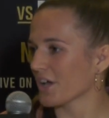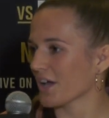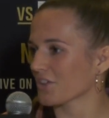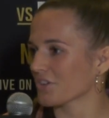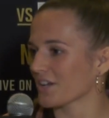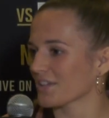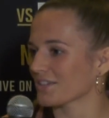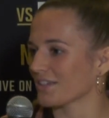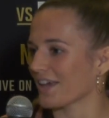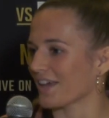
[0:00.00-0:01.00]
I try not to
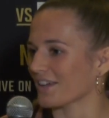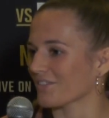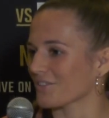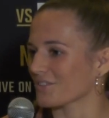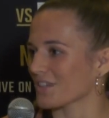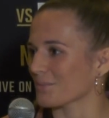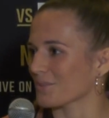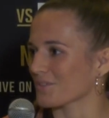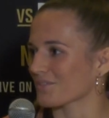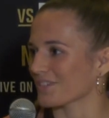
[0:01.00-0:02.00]
let any of those
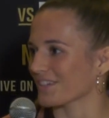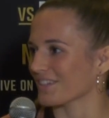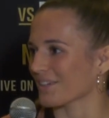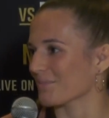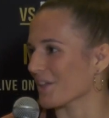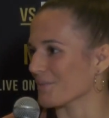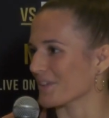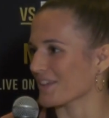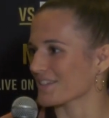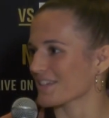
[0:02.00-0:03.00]
labels really like bother me in
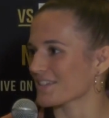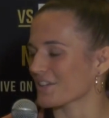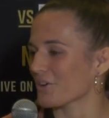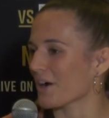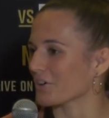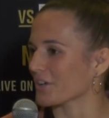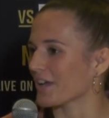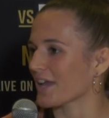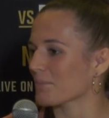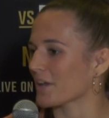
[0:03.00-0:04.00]
any sense. I know how good I
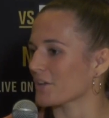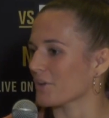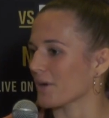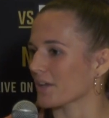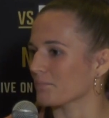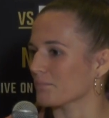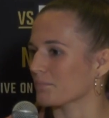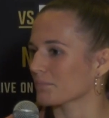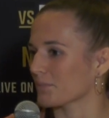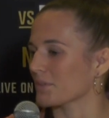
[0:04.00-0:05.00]
am, and I know
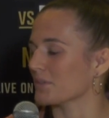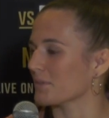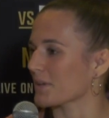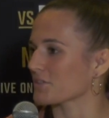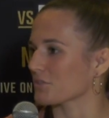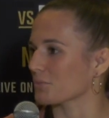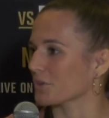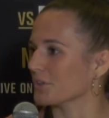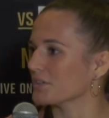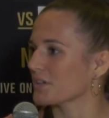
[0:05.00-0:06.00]
can be the best in the
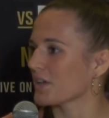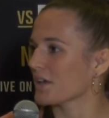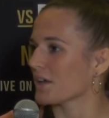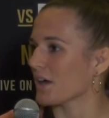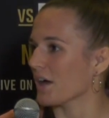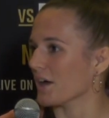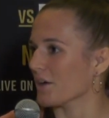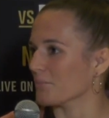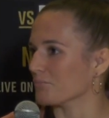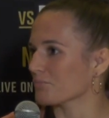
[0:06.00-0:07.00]
world.
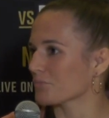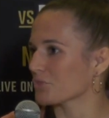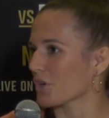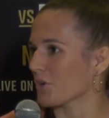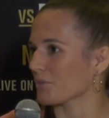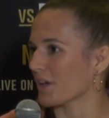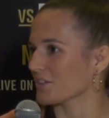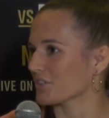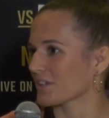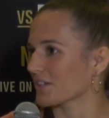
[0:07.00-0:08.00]
I
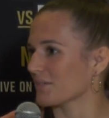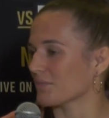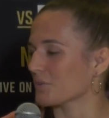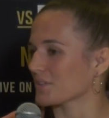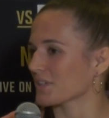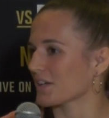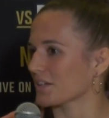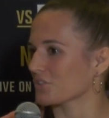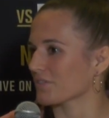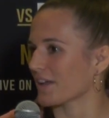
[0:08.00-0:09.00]
just kind of keep focusing on
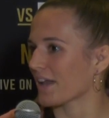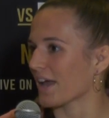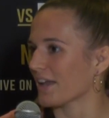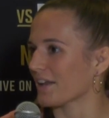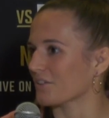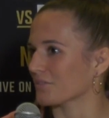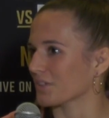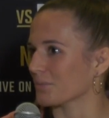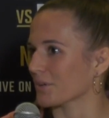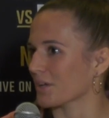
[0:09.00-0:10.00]
each fight ahead. I don't
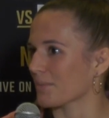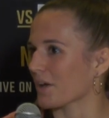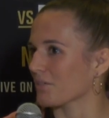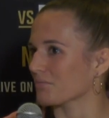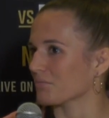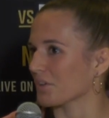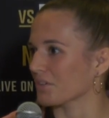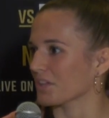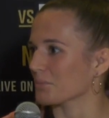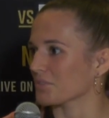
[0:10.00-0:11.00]
really worry about all the
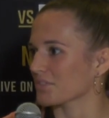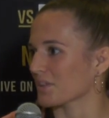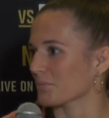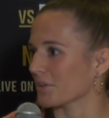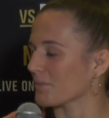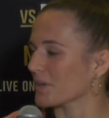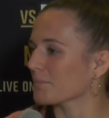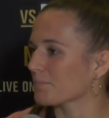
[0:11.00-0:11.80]
labels that are put on me.